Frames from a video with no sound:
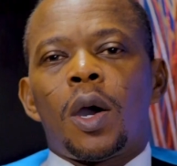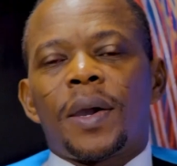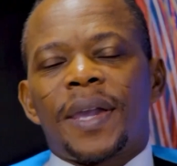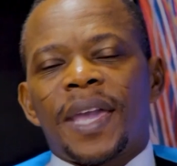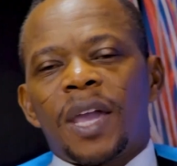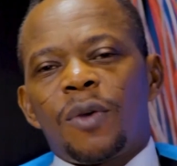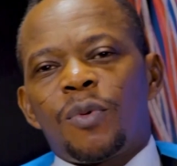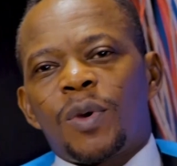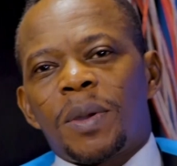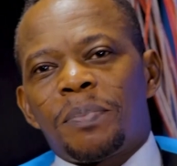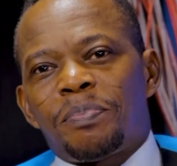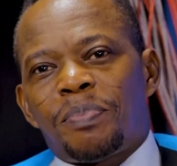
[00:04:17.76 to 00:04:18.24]

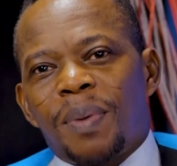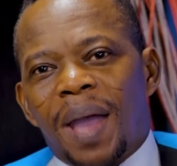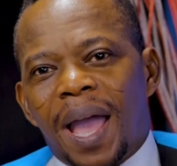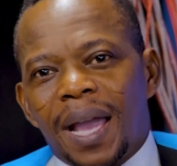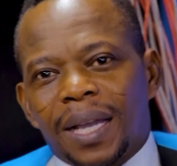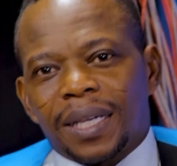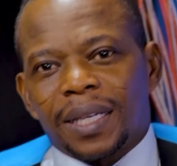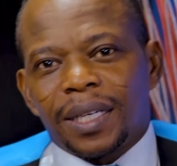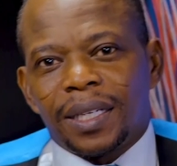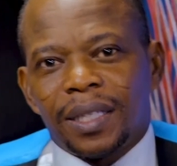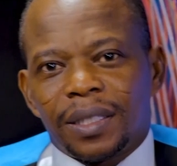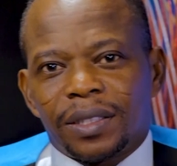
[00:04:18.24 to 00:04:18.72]
Okay, we're
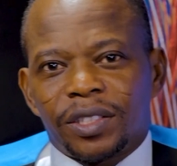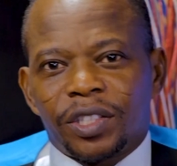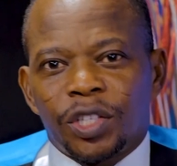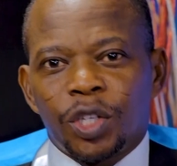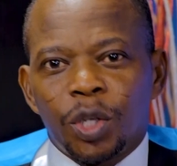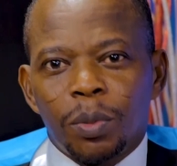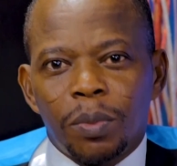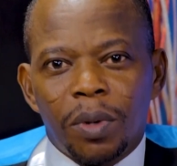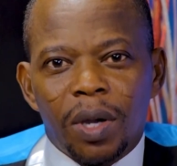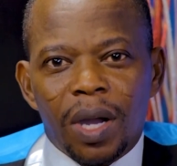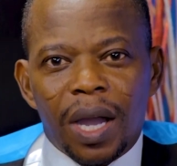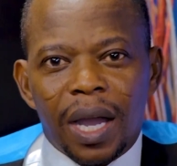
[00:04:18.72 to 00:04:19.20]
back. It's
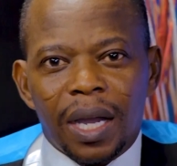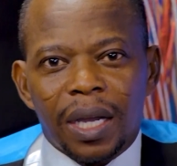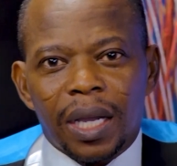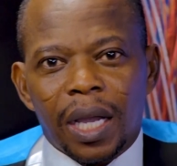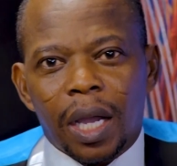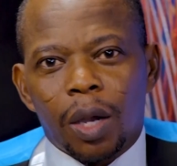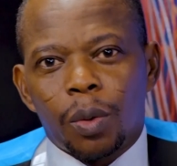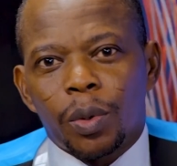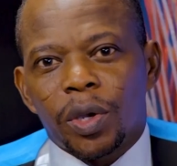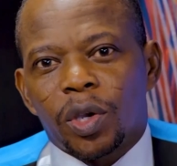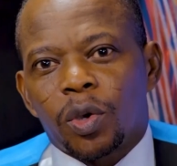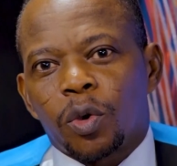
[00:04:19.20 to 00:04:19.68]
Humour
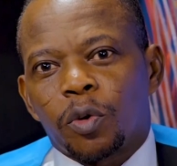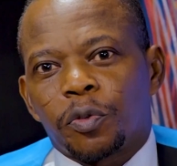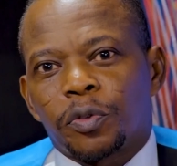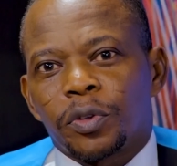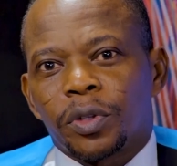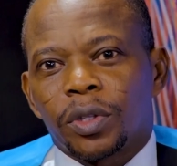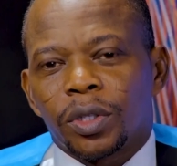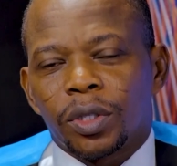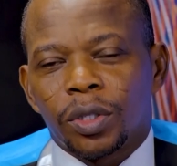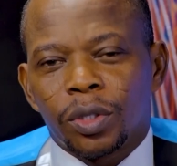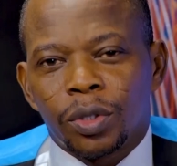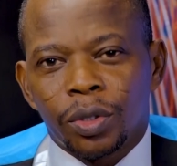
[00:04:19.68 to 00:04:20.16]
Hangout with
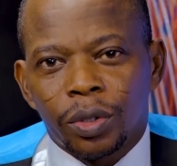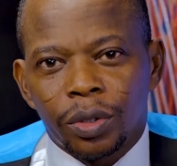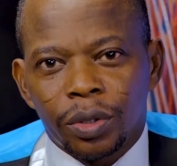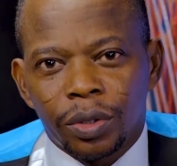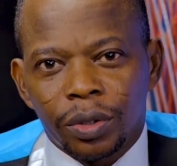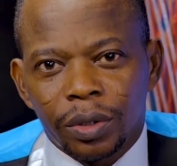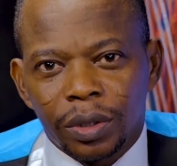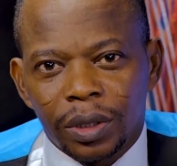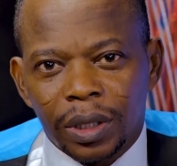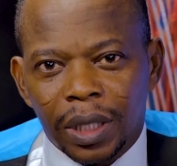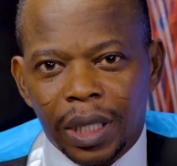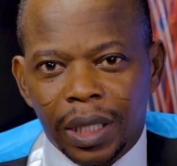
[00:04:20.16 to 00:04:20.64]
Koffi Tha
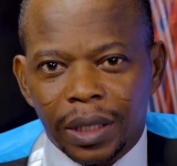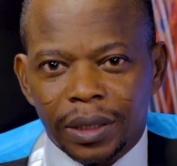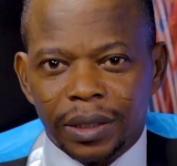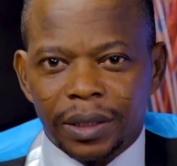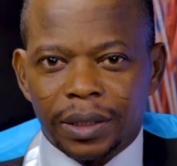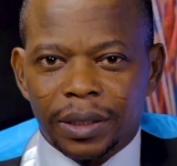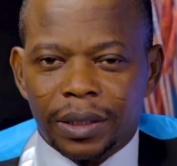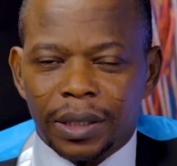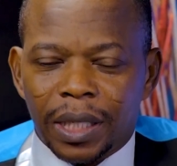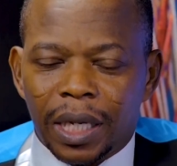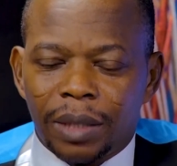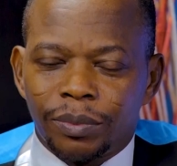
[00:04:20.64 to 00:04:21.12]
Guru.
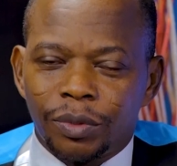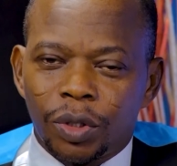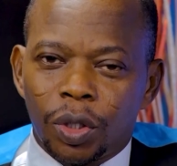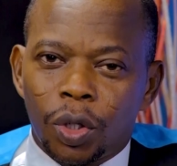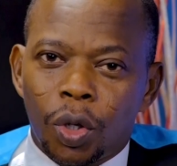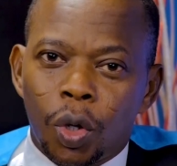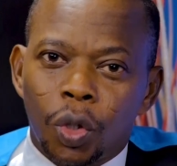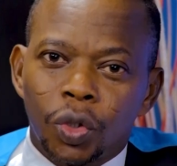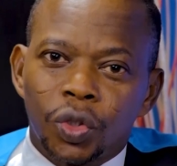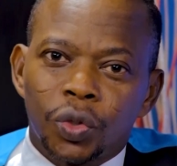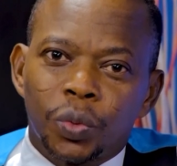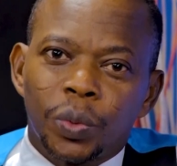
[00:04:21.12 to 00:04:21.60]
Yes, I'm your
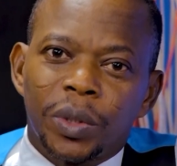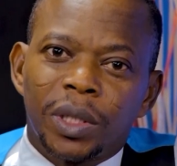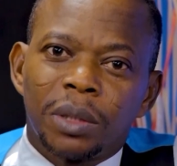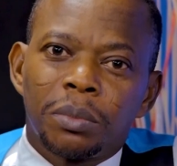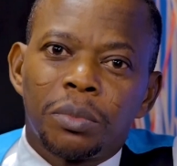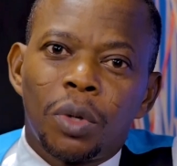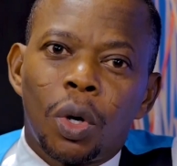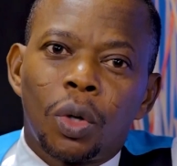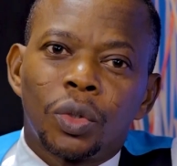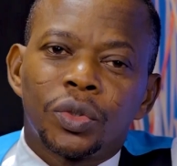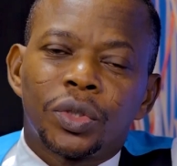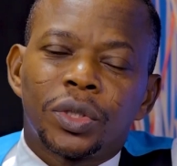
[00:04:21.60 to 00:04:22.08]
host with the
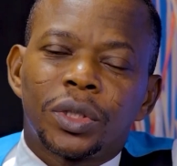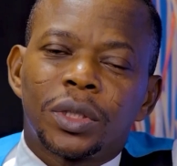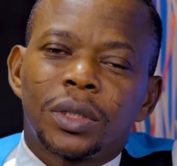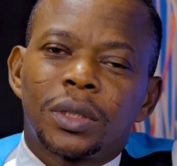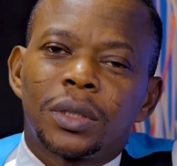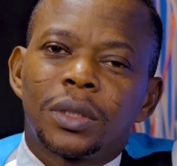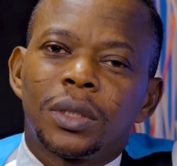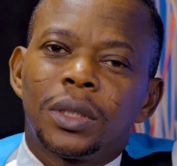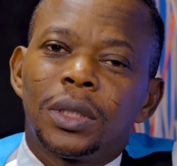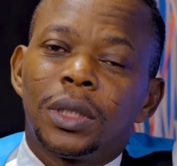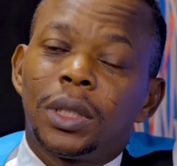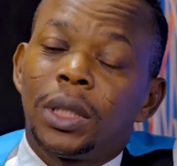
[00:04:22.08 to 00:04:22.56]

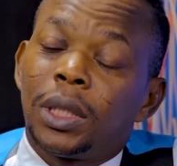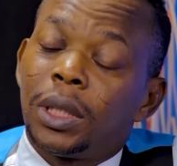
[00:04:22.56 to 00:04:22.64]
most.